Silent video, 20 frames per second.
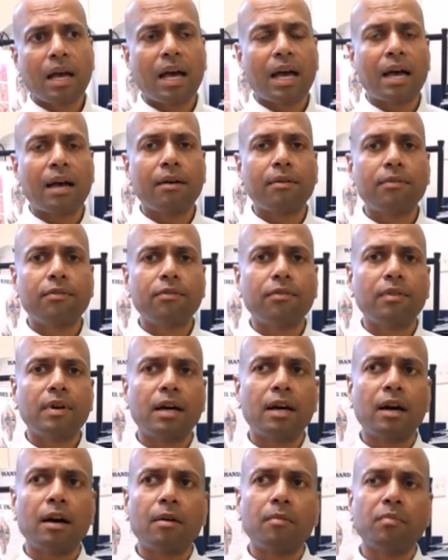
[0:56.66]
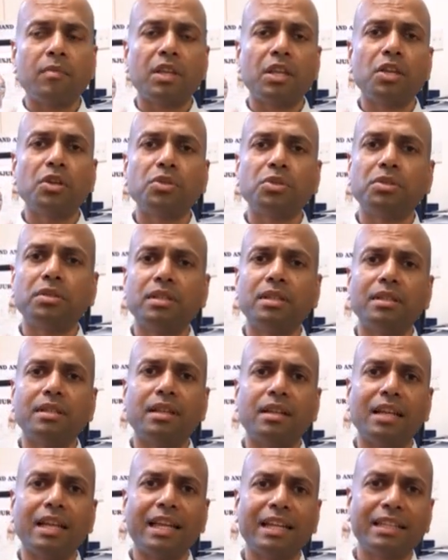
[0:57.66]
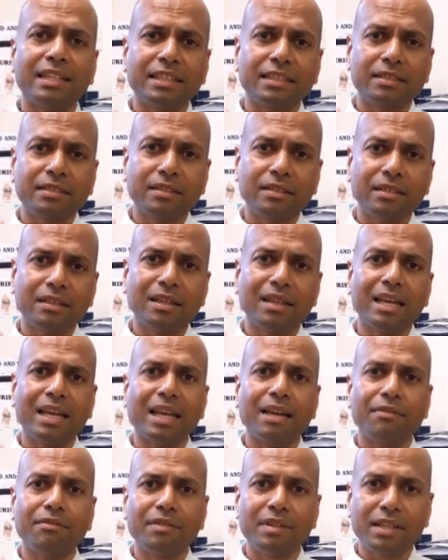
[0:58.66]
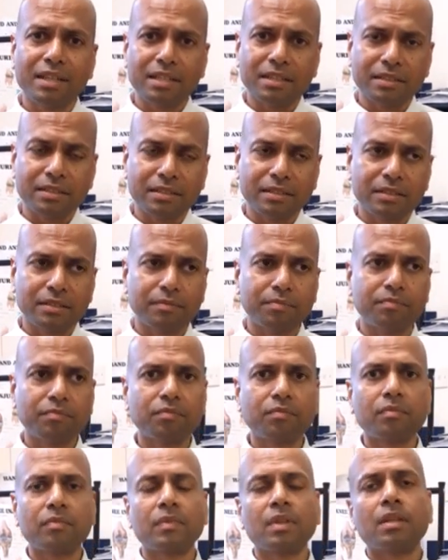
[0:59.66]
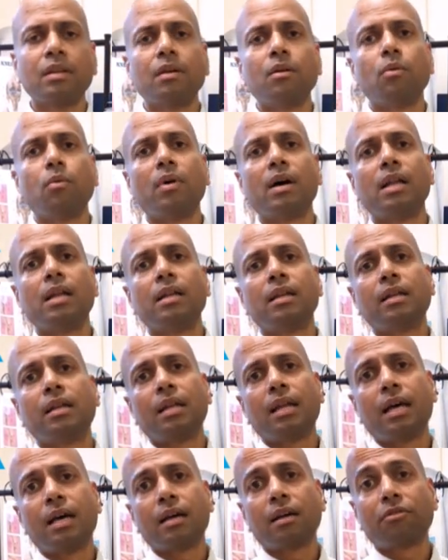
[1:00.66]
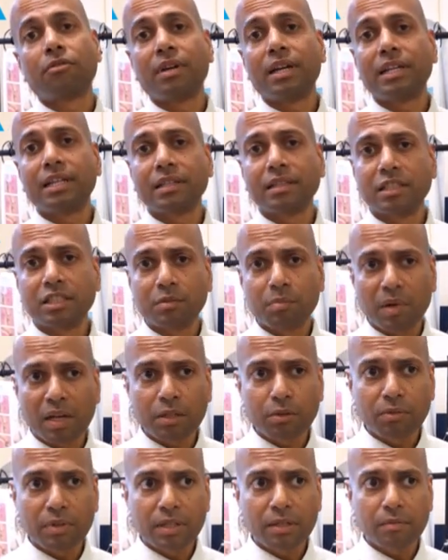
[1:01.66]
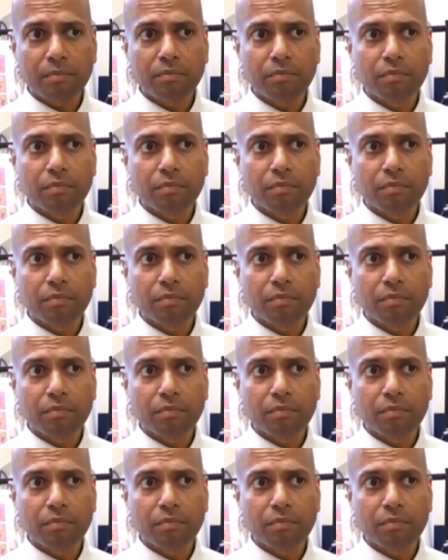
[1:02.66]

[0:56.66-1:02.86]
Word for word: I've used the latest evidence while creating this pathway.